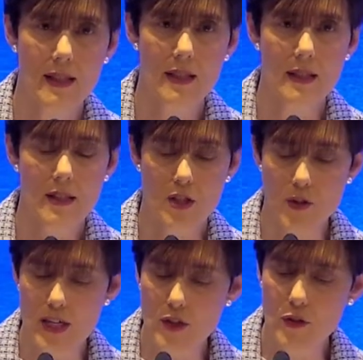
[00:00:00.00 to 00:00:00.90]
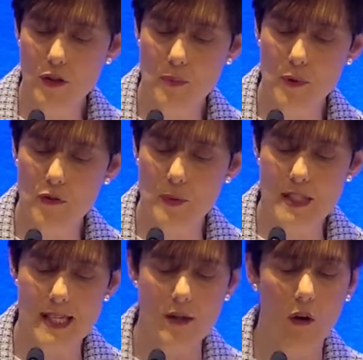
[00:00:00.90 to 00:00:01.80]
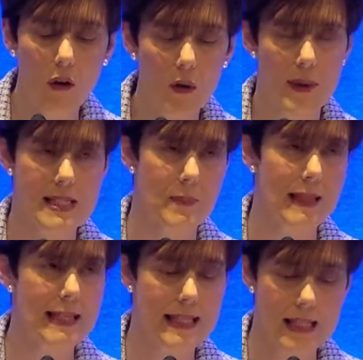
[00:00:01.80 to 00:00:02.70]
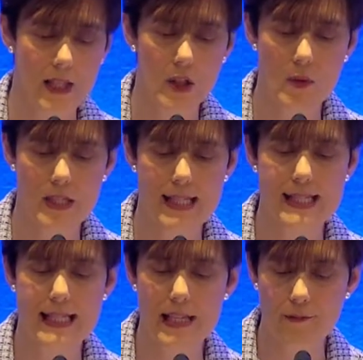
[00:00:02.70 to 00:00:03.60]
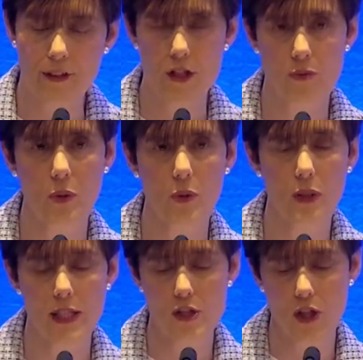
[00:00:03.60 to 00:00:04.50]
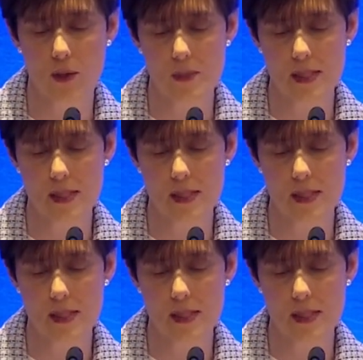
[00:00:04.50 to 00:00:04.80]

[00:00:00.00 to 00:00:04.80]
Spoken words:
The trade union movement has always played a hugely significant role in terms of